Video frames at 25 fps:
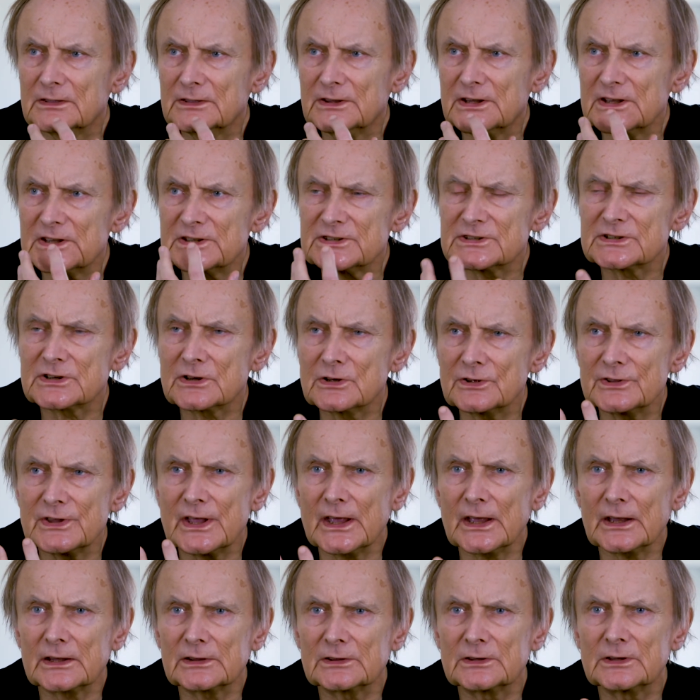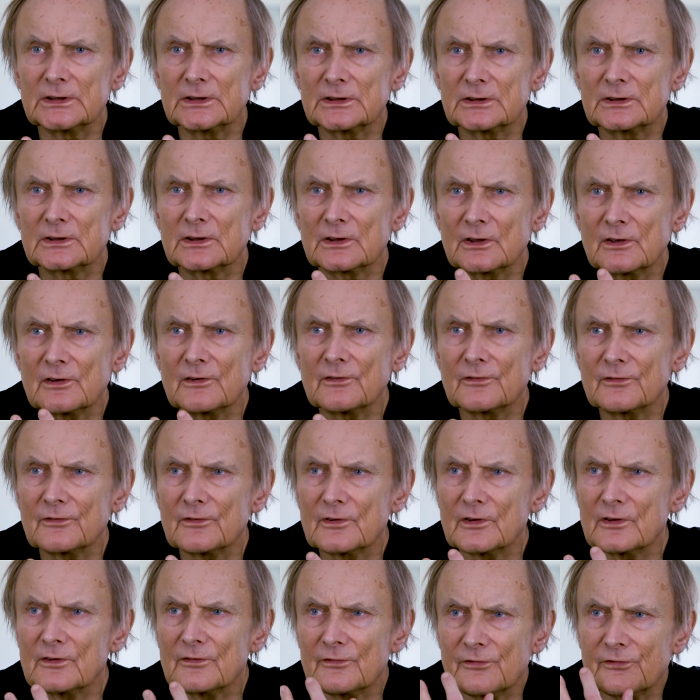disconnected
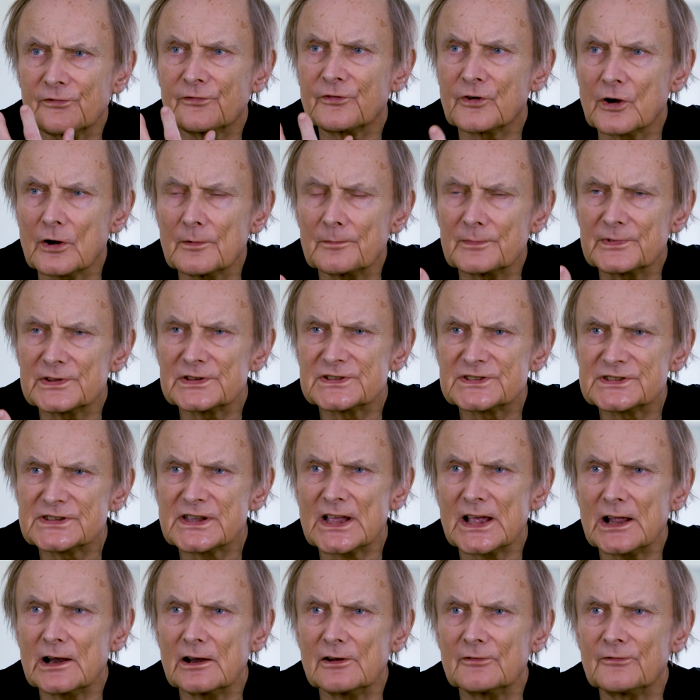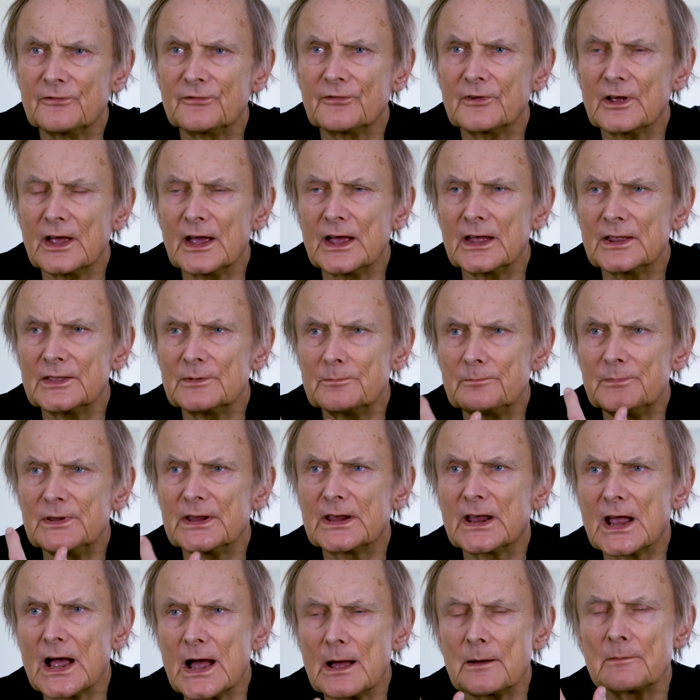from the self and
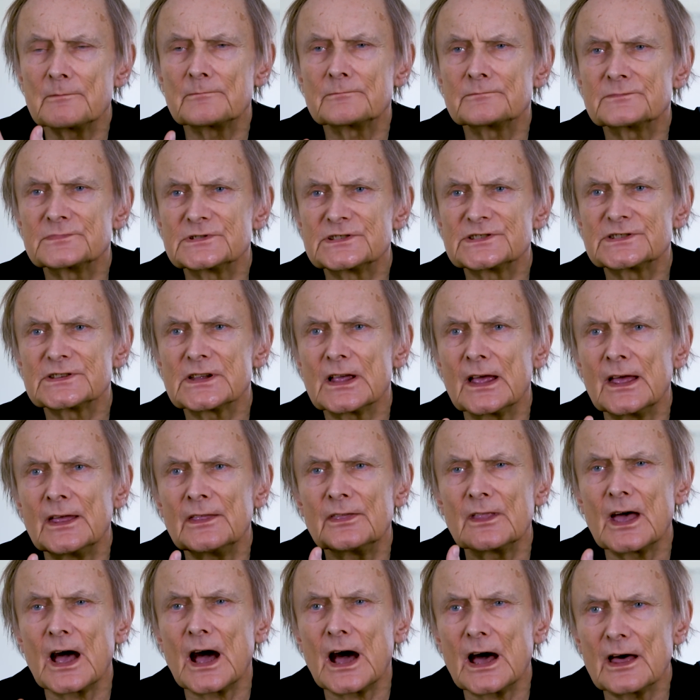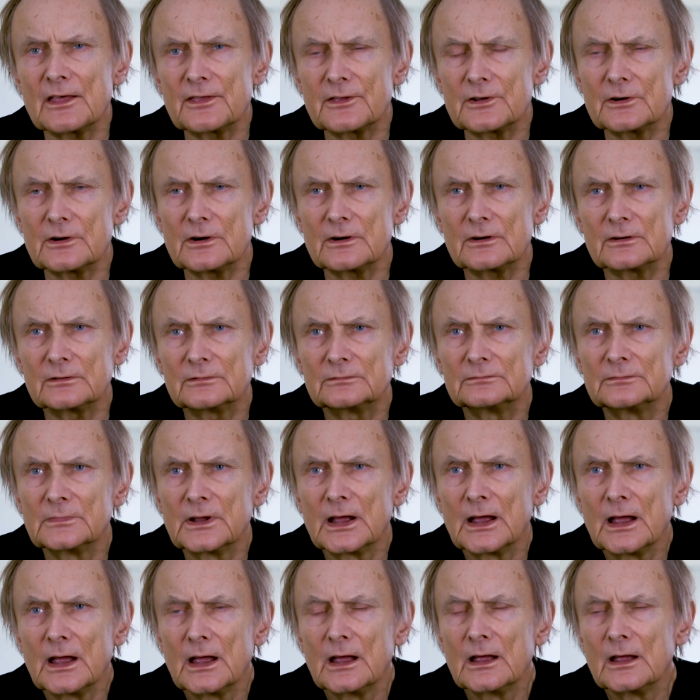becomes an other.
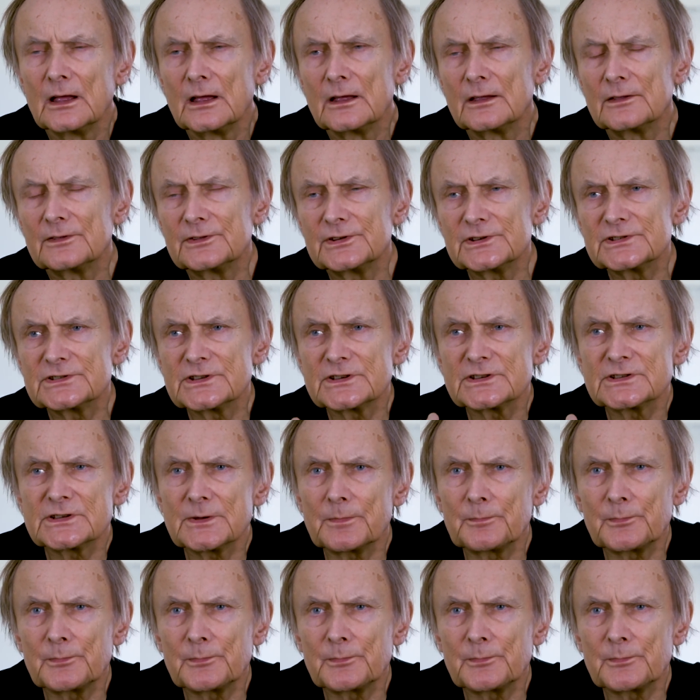This is a